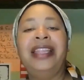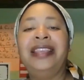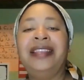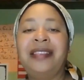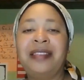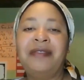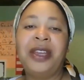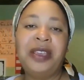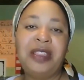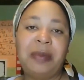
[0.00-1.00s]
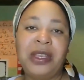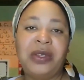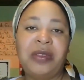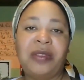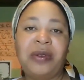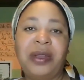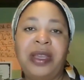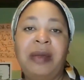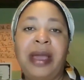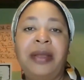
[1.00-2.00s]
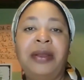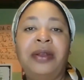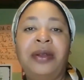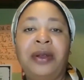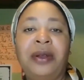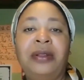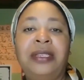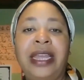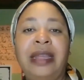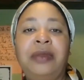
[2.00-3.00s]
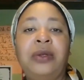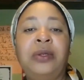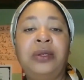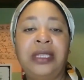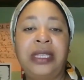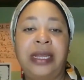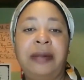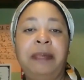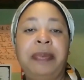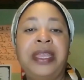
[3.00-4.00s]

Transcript: This is a very special story about a girl named Hulda,